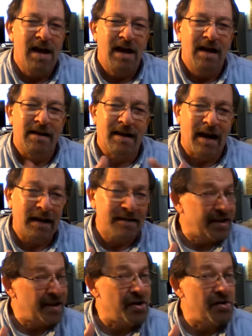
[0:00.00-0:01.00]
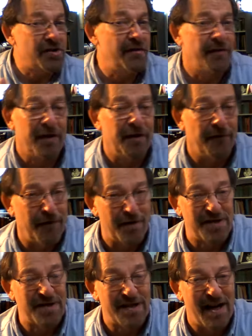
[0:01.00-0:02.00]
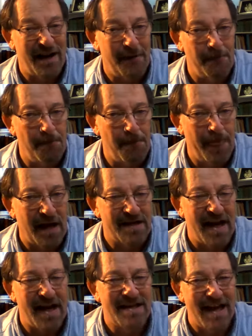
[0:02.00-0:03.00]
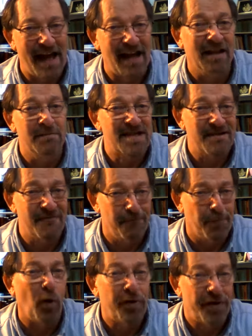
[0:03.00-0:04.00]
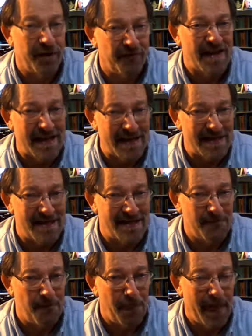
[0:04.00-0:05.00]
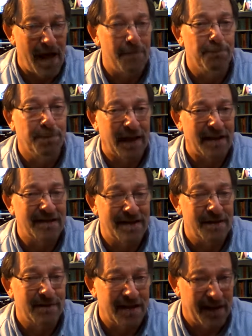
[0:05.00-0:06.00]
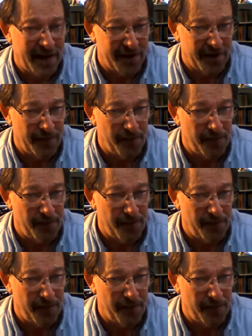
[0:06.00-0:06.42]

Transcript: The Constitution, for the first time, takes elements of both of these and blends them together.